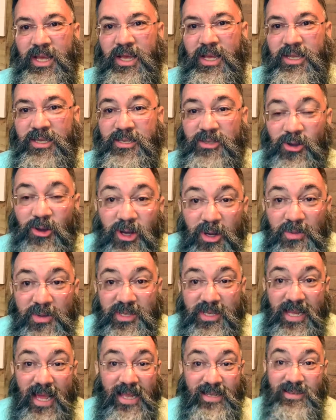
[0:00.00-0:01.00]

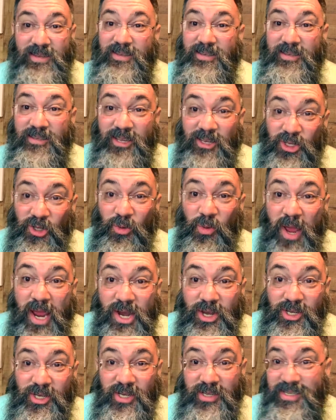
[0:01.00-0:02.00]
circumstances,
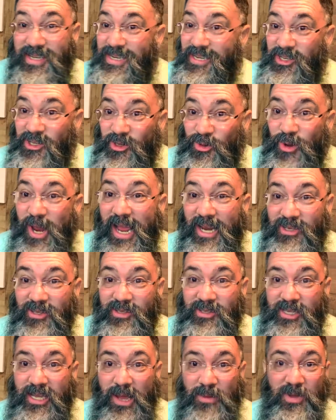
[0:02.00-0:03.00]
situations, and
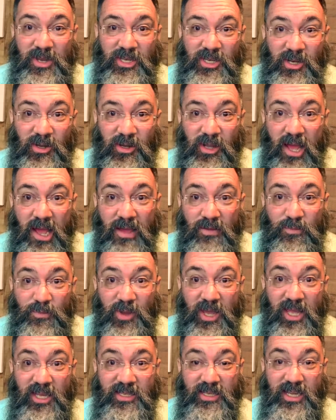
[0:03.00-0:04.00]
distractions come into your life,
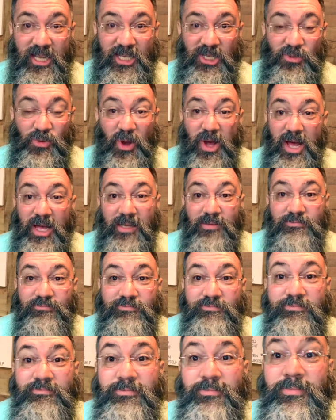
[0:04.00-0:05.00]
because guess what?
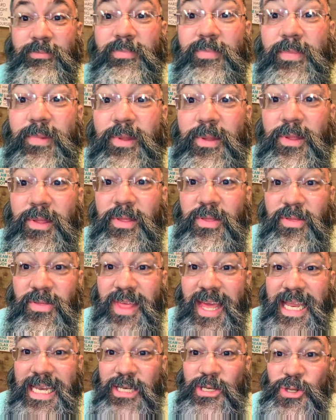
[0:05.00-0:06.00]

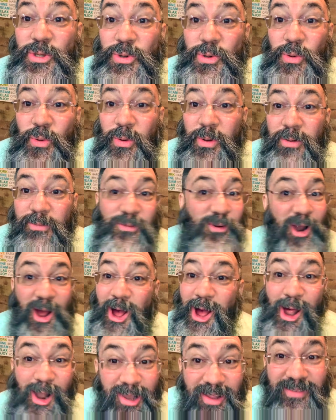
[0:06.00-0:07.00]
They do. For
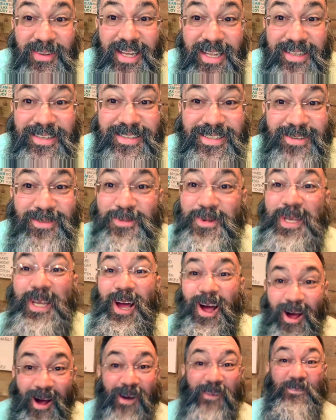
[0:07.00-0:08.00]
all of us, we
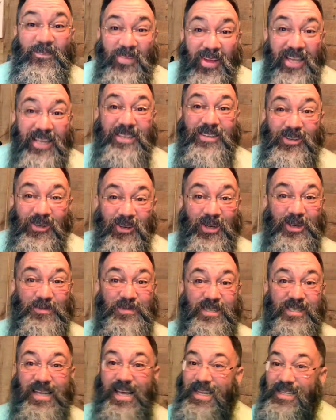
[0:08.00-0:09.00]
all face
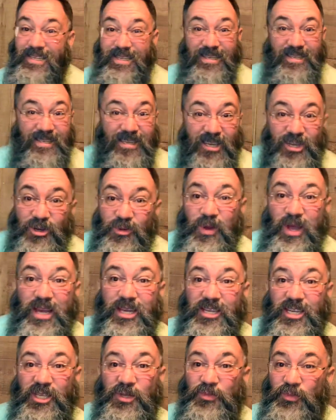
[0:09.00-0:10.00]
circumstances,
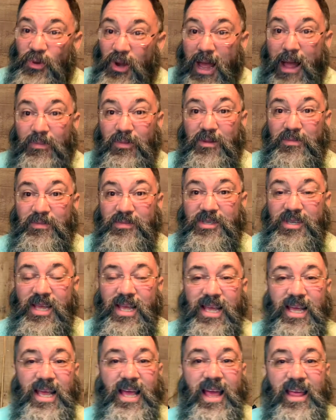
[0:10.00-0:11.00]
situations, problems
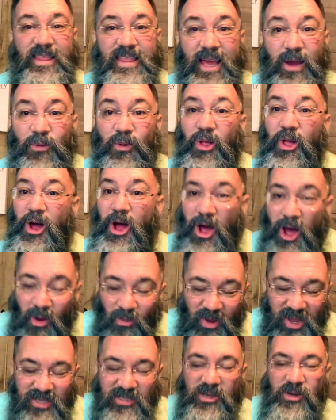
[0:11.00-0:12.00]
that will
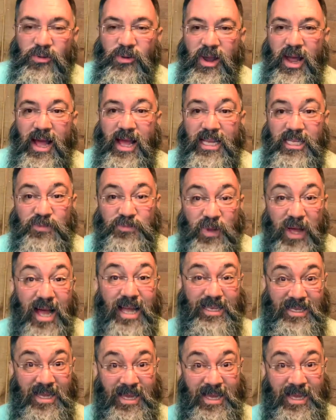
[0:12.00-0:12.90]
always arise. But